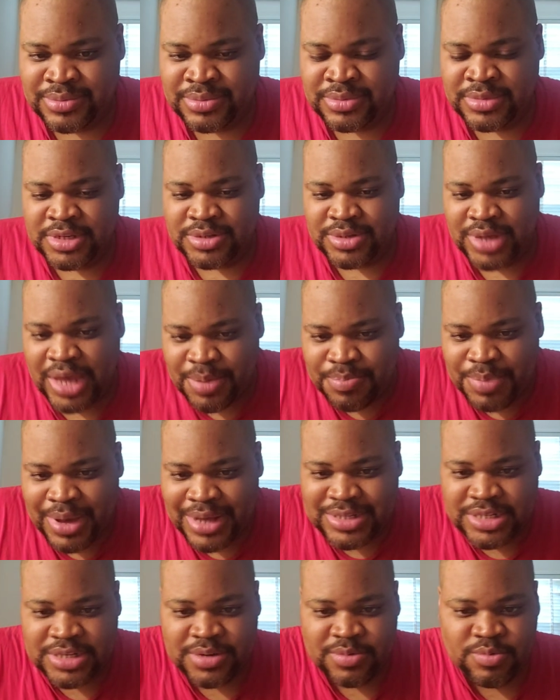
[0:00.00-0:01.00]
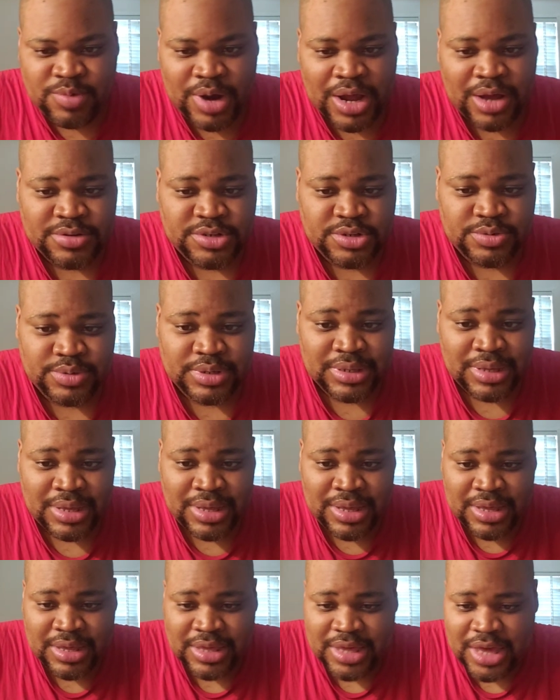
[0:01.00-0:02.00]
So halfback Jim Roundtree
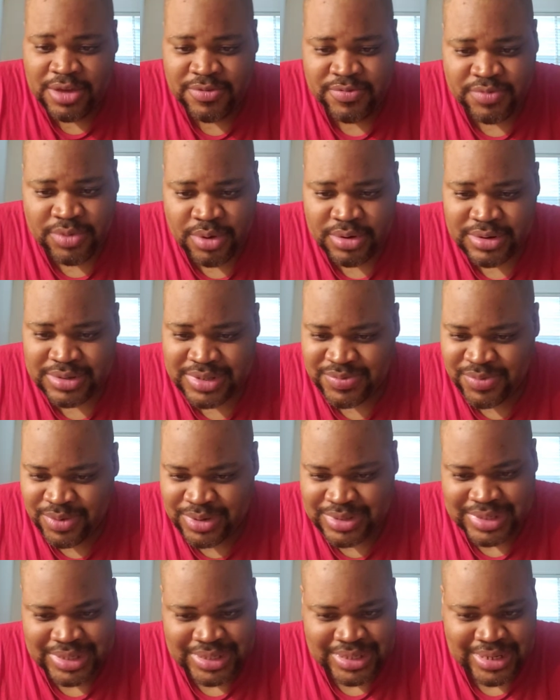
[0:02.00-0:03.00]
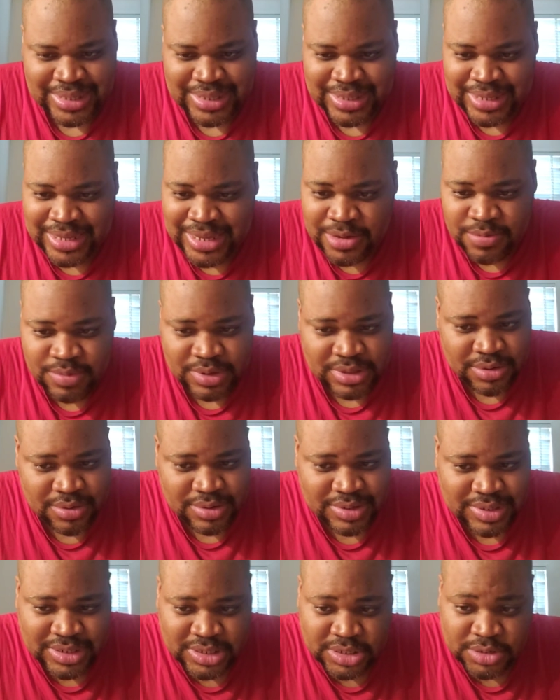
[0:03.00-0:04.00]
gave Florida 14-0 lead with
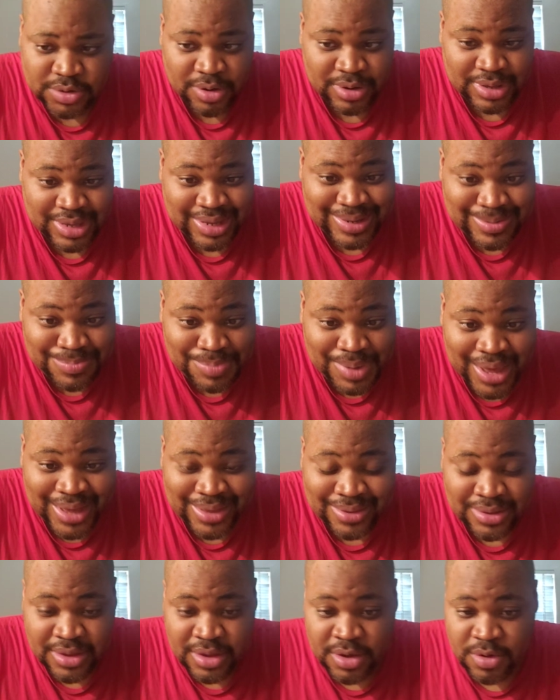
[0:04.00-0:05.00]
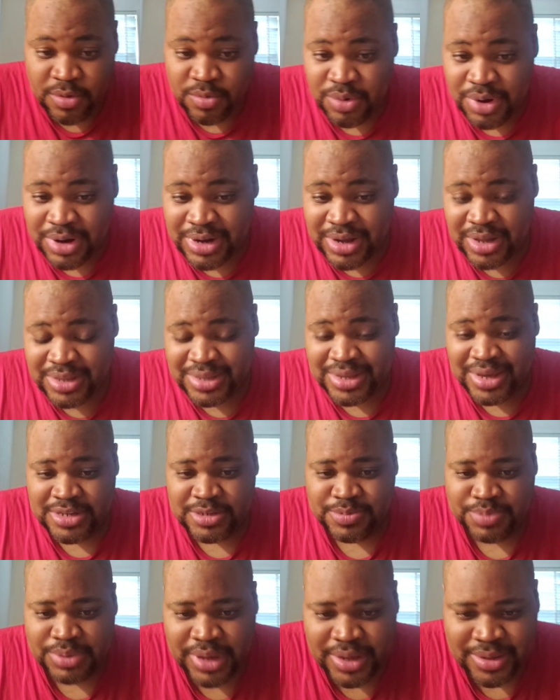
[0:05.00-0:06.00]
36-yard cutback run on next
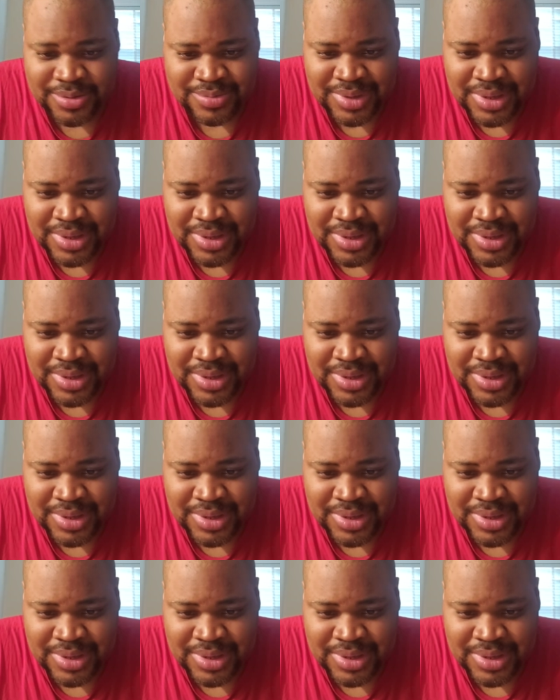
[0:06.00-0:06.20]
play.